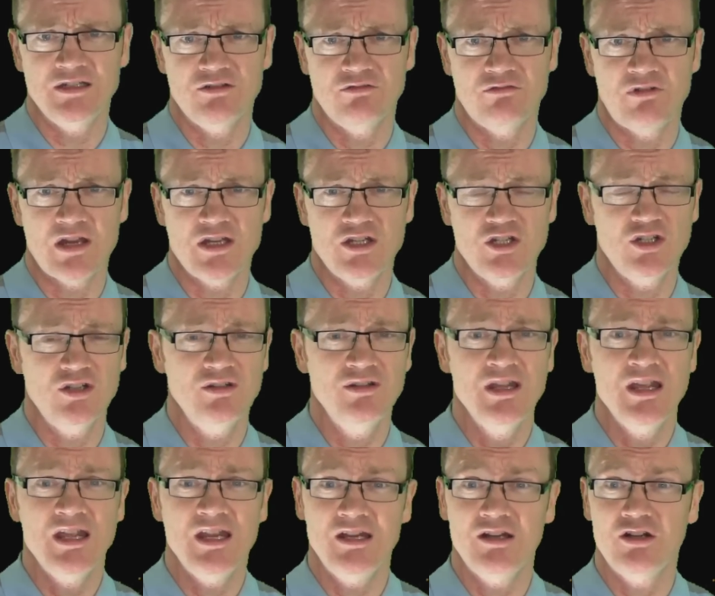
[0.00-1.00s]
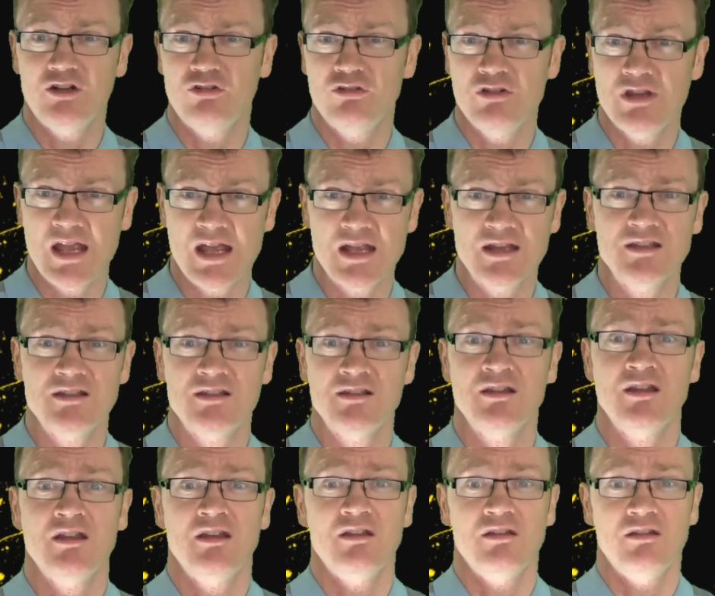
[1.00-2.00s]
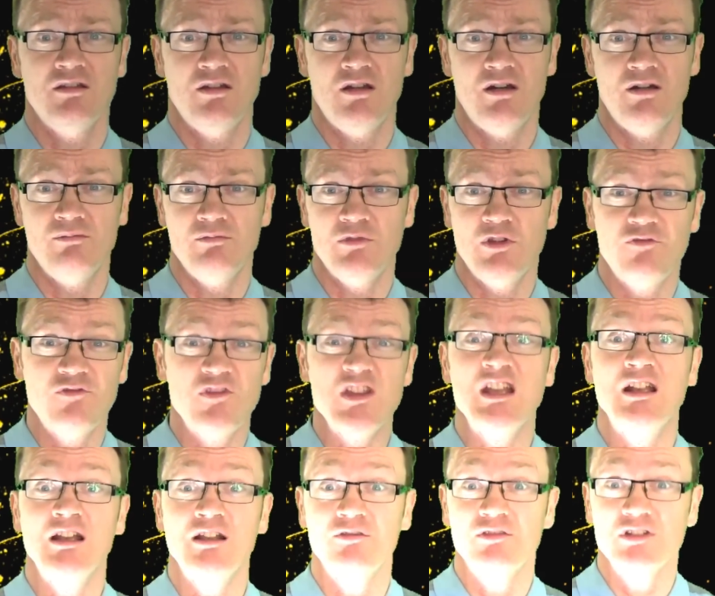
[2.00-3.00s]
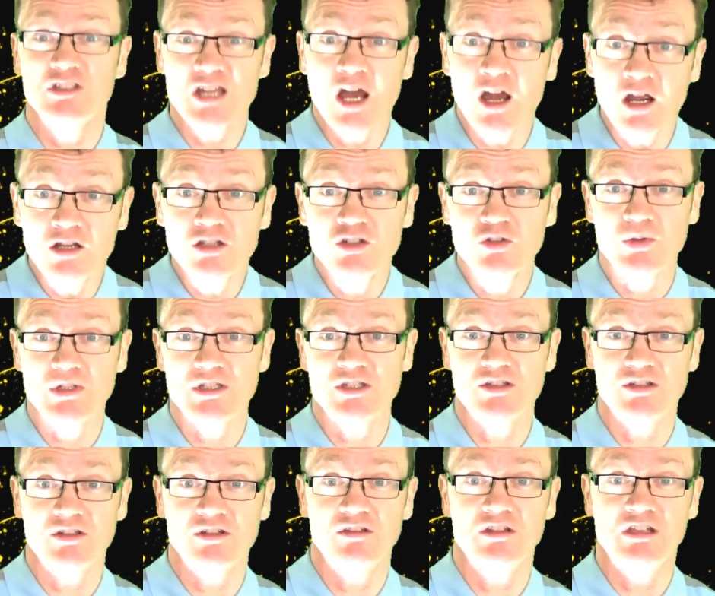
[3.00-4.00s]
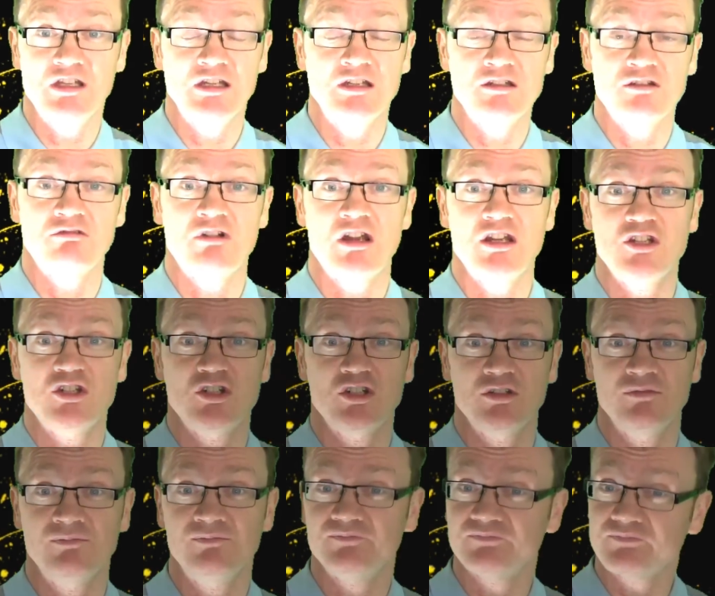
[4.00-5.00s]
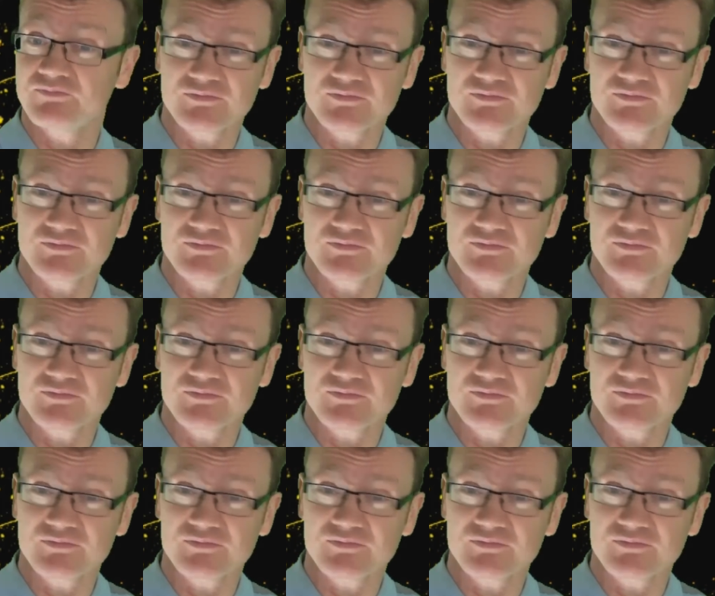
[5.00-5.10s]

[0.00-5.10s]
alliteration. It creates the feeling of a tongue twister, the alliteration,